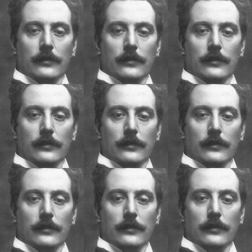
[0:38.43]

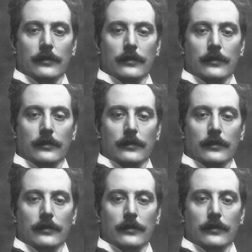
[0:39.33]

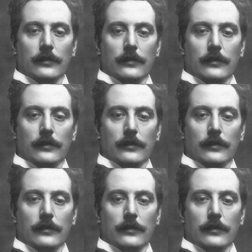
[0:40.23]
No one is speaking in this clip.